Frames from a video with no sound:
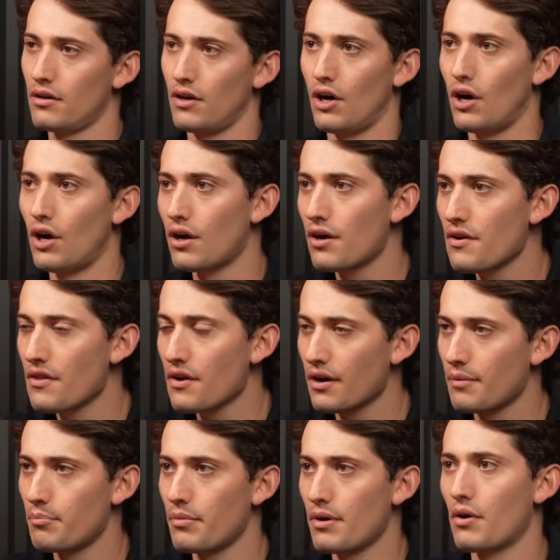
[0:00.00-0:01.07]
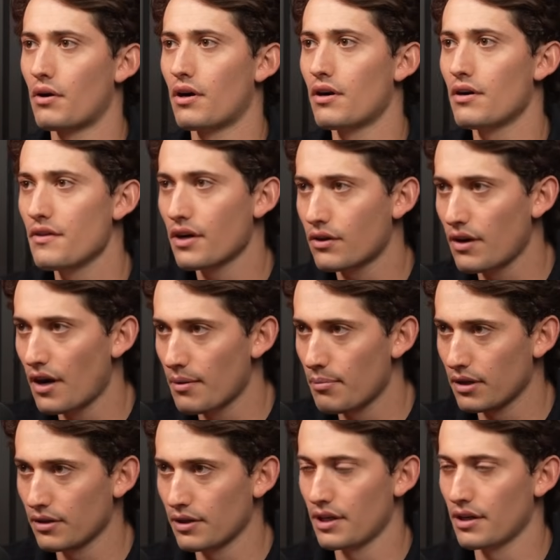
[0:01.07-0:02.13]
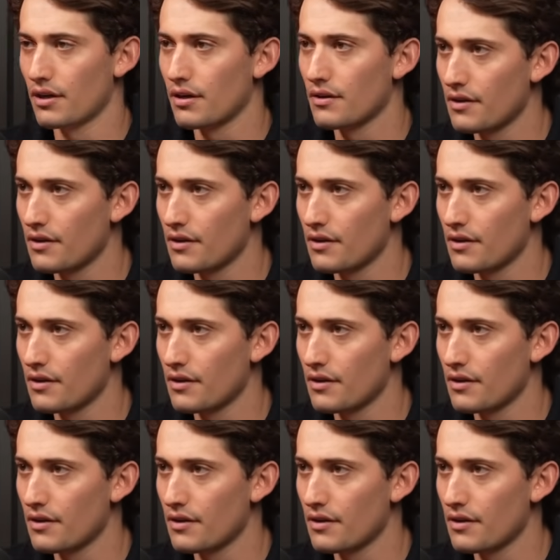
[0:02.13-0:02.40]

earn their credibility, earn